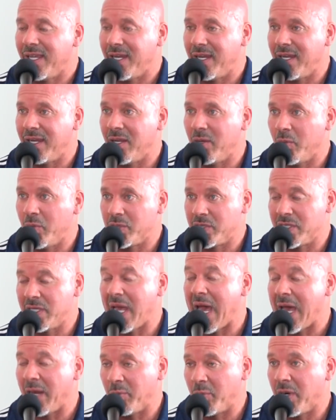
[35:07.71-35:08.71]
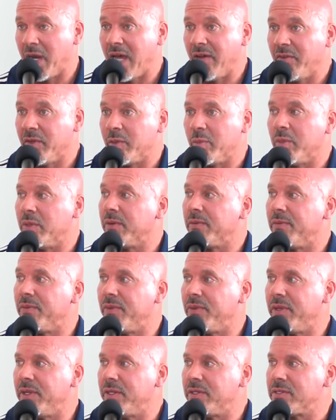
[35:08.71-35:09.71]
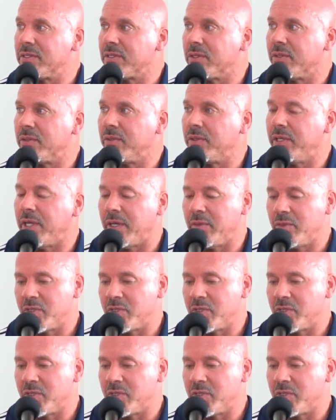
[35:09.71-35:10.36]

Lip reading: And it was not profitable. And so I